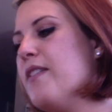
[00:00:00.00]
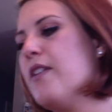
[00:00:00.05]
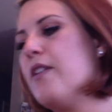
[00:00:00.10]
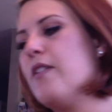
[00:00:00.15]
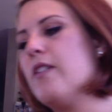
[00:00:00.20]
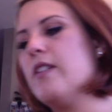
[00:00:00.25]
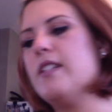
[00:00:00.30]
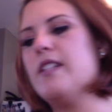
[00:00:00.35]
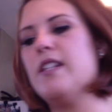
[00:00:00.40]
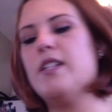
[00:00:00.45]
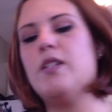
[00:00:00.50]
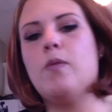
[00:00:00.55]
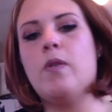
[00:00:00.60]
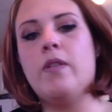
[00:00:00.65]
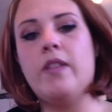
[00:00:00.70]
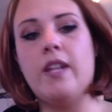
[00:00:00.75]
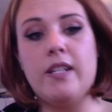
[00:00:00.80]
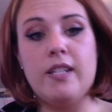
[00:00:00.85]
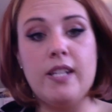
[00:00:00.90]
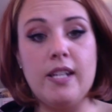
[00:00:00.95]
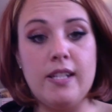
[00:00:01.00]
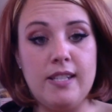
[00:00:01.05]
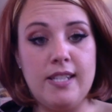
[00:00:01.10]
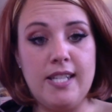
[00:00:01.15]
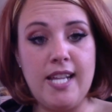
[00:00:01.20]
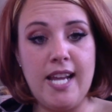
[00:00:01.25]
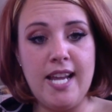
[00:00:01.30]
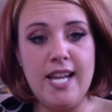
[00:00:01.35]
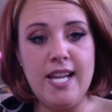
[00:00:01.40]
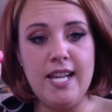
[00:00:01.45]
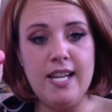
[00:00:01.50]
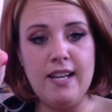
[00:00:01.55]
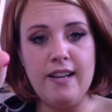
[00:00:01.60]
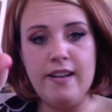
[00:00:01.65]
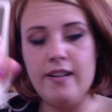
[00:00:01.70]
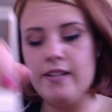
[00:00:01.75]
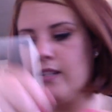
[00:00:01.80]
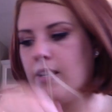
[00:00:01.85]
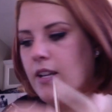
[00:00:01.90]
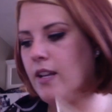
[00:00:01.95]
there is this one that says date.
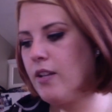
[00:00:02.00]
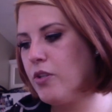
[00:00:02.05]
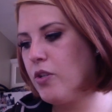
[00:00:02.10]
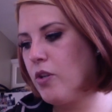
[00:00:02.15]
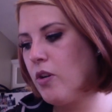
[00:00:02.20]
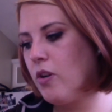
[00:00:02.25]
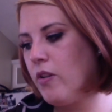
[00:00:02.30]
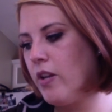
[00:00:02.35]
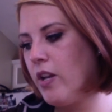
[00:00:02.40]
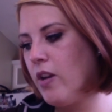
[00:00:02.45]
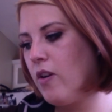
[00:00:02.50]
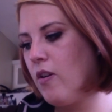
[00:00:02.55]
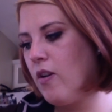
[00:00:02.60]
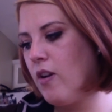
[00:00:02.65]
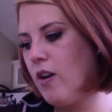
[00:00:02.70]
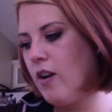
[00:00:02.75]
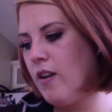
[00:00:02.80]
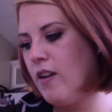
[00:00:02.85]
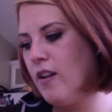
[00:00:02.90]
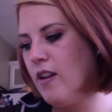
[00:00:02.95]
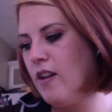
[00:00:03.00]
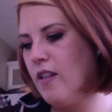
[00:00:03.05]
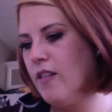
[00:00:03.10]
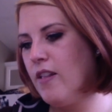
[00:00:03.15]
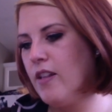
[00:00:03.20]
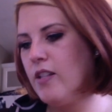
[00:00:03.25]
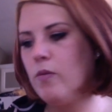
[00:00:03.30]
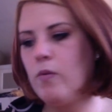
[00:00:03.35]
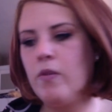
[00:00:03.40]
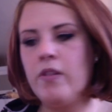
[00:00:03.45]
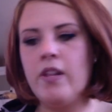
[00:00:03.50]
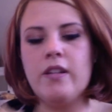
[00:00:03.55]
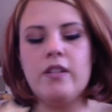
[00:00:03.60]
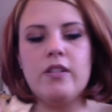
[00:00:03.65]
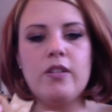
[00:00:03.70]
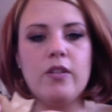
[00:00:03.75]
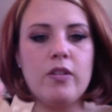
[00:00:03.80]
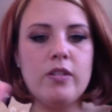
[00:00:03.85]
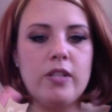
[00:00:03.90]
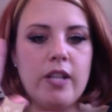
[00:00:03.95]
It's like a journaling card. This one
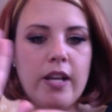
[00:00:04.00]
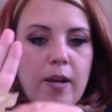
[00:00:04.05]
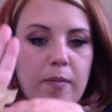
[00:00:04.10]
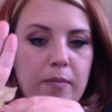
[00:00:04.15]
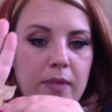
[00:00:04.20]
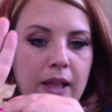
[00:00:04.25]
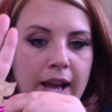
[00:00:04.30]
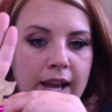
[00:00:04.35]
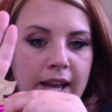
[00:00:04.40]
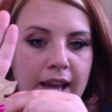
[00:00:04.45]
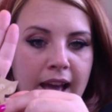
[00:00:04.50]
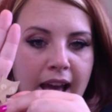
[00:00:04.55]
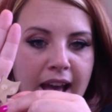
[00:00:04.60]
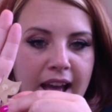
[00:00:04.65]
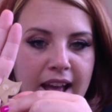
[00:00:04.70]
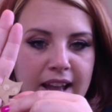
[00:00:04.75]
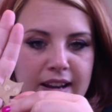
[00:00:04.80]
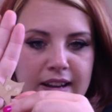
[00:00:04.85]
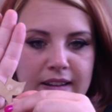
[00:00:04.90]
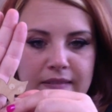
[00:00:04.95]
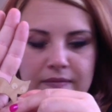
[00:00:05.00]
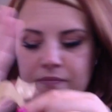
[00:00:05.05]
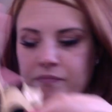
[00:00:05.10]
that looks like a black cat.